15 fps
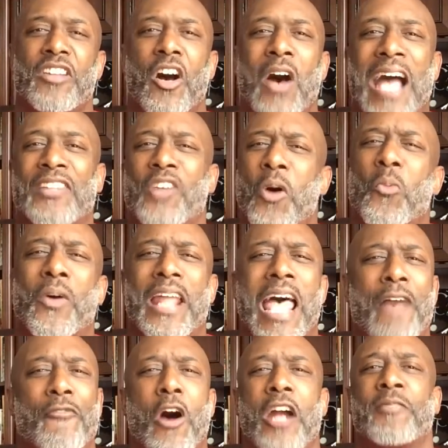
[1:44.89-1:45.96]
I don't want to
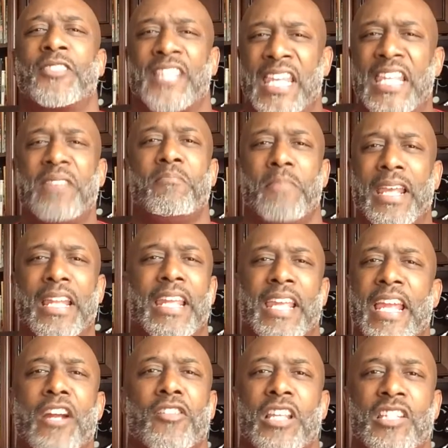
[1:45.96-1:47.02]
have our team meeting
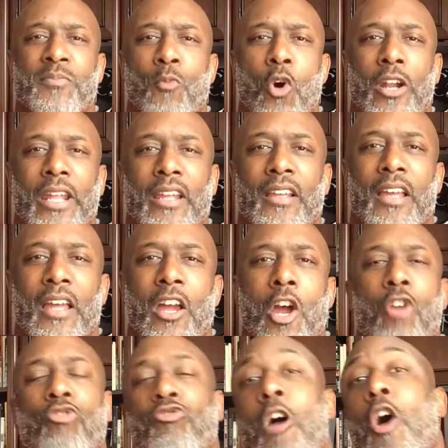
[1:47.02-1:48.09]
here this morning.
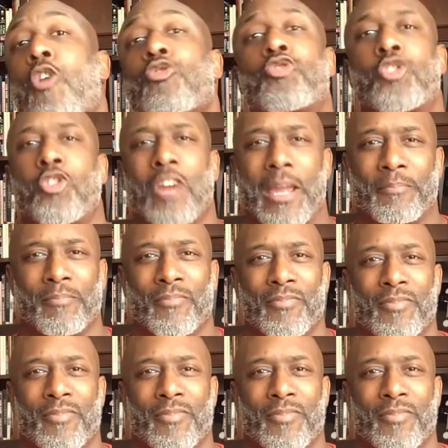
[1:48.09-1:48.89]
Road trip.